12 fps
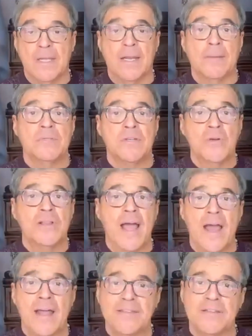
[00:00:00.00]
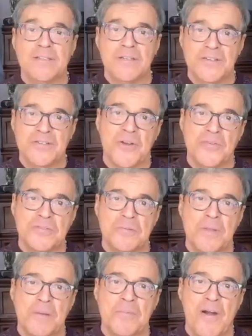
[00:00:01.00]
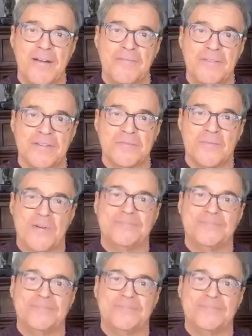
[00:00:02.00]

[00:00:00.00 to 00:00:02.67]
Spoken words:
And I'm so glad that she chose to be a part of this one.